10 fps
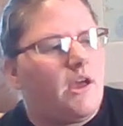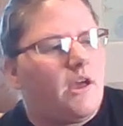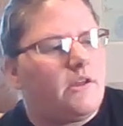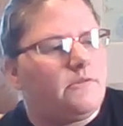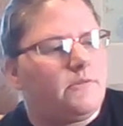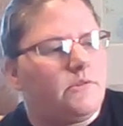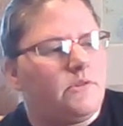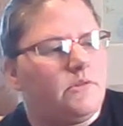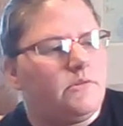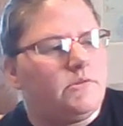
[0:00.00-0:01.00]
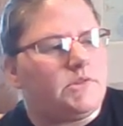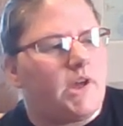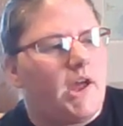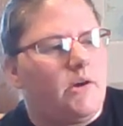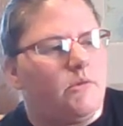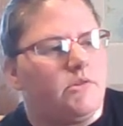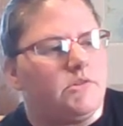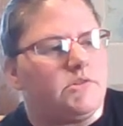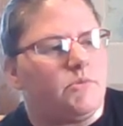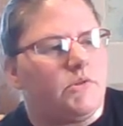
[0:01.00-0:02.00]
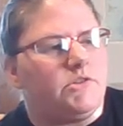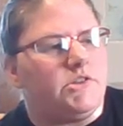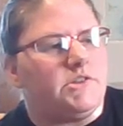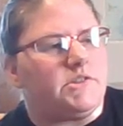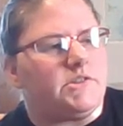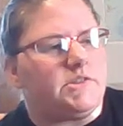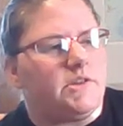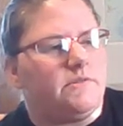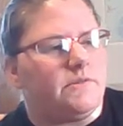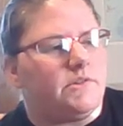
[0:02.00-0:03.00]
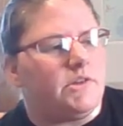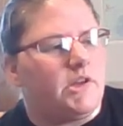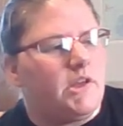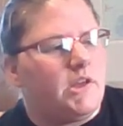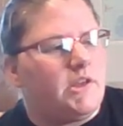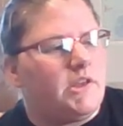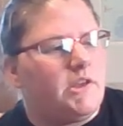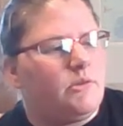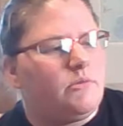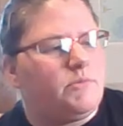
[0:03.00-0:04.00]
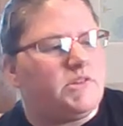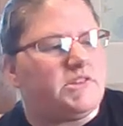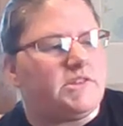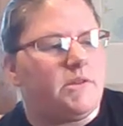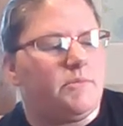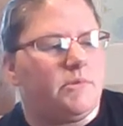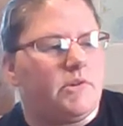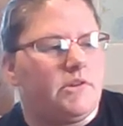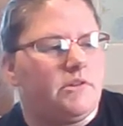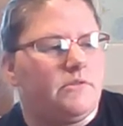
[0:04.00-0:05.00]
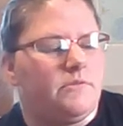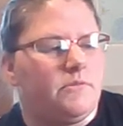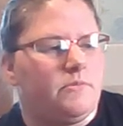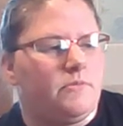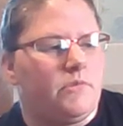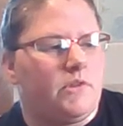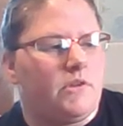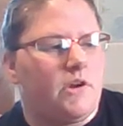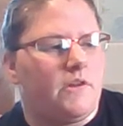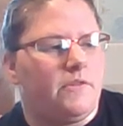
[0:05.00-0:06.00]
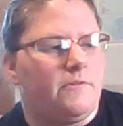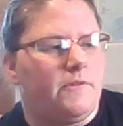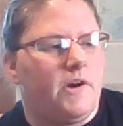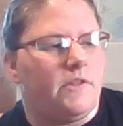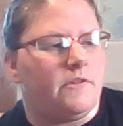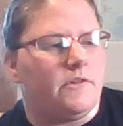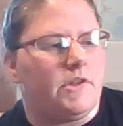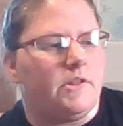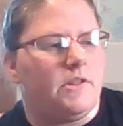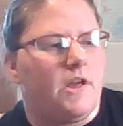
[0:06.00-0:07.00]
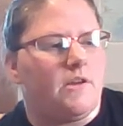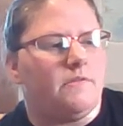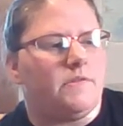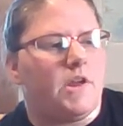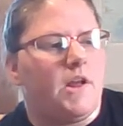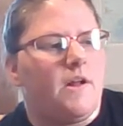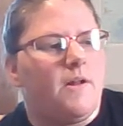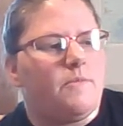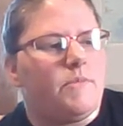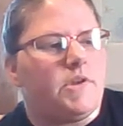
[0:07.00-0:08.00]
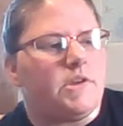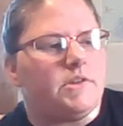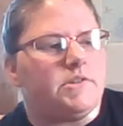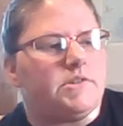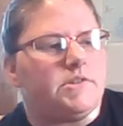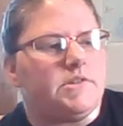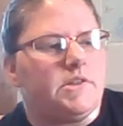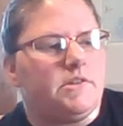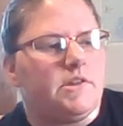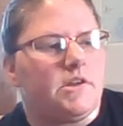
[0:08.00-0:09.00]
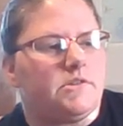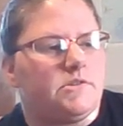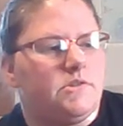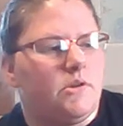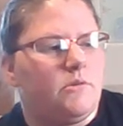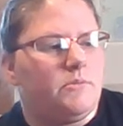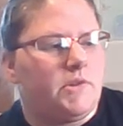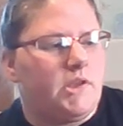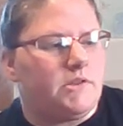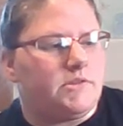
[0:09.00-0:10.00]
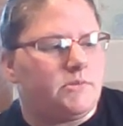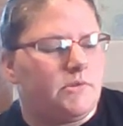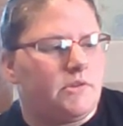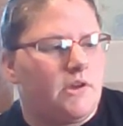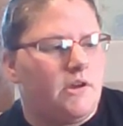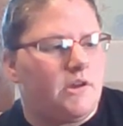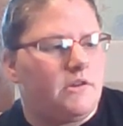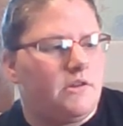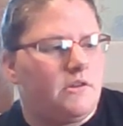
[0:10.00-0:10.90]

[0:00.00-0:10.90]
And for those hours while Jesus suffered, he would be separated from God the Father he loved, because sin has no place with God.